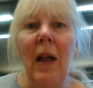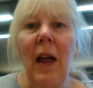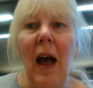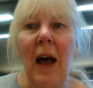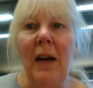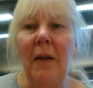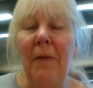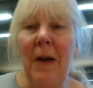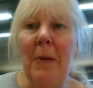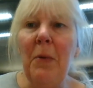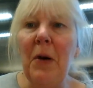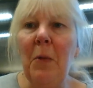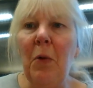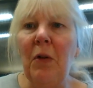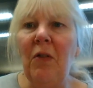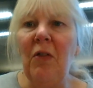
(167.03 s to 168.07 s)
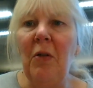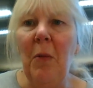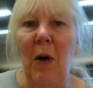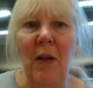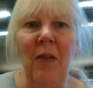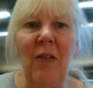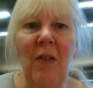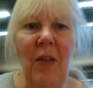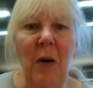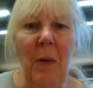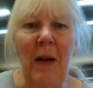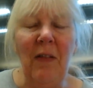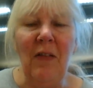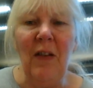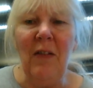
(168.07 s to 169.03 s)
And if anybody wants to answer the
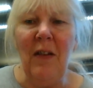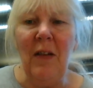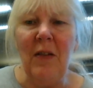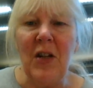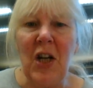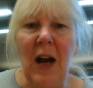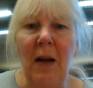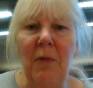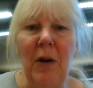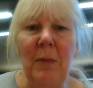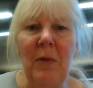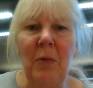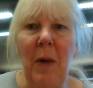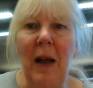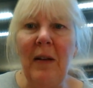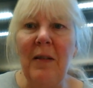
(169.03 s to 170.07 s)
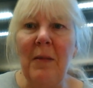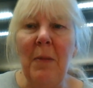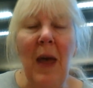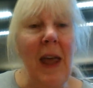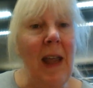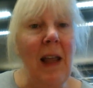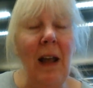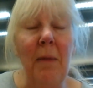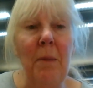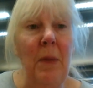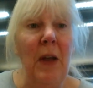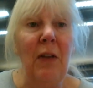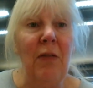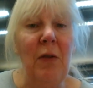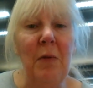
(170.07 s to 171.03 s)
questions in the chat room as well as me,
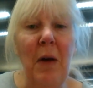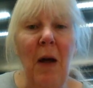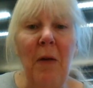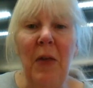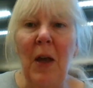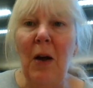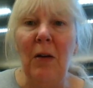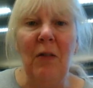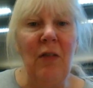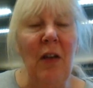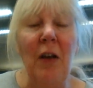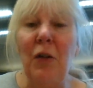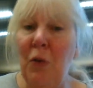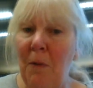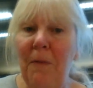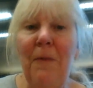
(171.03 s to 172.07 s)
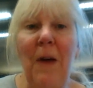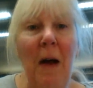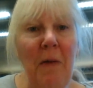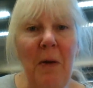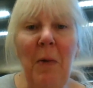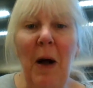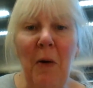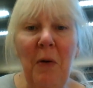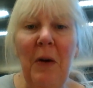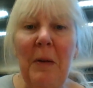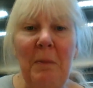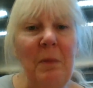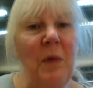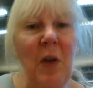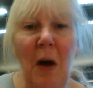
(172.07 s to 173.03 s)
because you know the answer, you're very
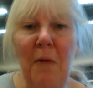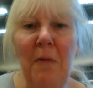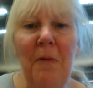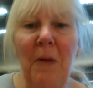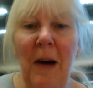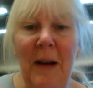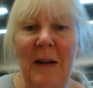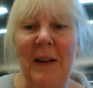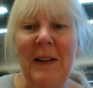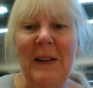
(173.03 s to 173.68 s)
welcome. Go for it.